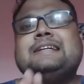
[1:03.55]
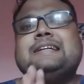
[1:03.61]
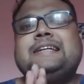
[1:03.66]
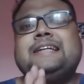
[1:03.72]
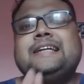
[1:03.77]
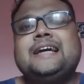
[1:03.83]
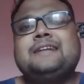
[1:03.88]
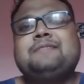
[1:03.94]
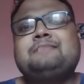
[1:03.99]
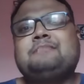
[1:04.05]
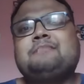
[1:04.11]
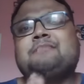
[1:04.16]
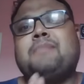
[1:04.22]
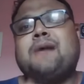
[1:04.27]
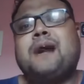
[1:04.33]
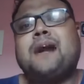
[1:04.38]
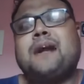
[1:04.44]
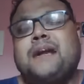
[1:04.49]
that
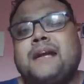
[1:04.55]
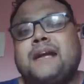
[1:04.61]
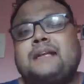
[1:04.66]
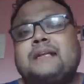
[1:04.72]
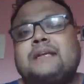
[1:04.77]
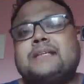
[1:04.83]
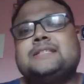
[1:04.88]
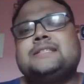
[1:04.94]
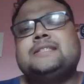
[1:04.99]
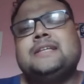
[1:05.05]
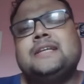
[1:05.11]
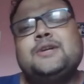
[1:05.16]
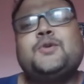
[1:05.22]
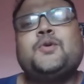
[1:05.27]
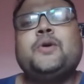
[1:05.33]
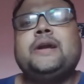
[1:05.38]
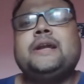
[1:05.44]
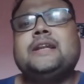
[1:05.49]
market is still
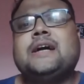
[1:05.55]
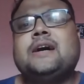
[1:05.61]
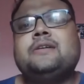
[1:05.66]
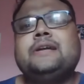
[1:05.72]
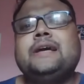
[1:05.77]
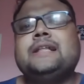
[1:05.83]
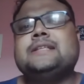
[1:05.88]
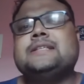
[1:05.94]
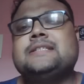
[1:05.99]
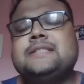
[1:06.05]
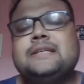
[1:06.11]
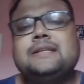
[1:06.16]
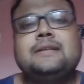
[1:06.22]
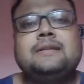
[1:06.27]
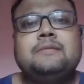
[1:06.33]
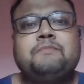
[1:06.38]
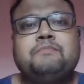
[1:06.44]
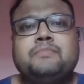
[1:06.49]
going down and
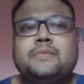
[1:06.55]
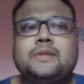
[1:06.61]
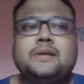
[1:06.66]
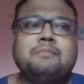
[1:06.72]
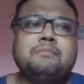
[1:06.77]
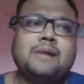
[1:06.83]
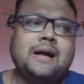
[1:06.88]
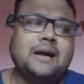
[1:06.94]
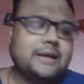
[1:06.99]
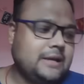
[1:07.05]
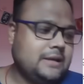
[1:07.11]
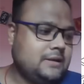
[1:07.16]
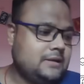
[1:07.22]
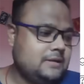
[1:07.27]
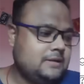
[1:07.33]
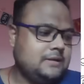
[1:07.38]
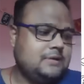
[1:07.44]
still the market,